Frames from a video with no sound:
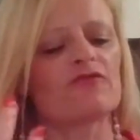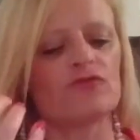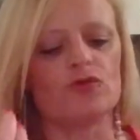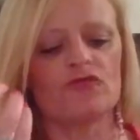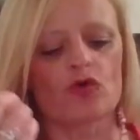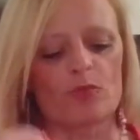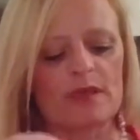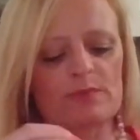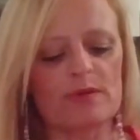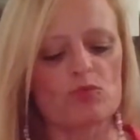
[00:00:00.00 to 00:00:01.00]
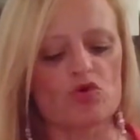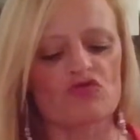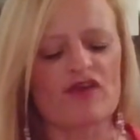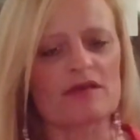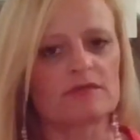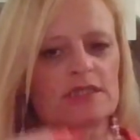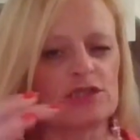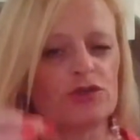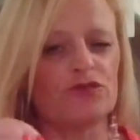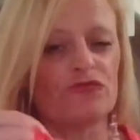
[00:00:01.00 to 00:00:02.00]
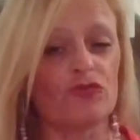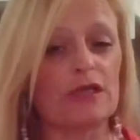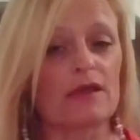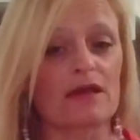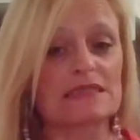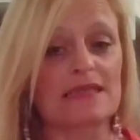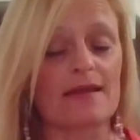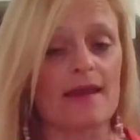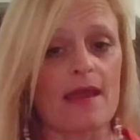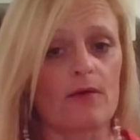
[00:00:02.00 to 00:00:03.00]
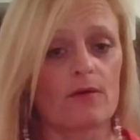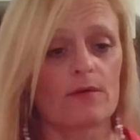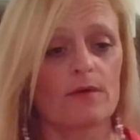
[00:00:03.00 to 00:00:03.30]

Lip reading: I feel you've got to be a bit more grounded, and you've realized that now.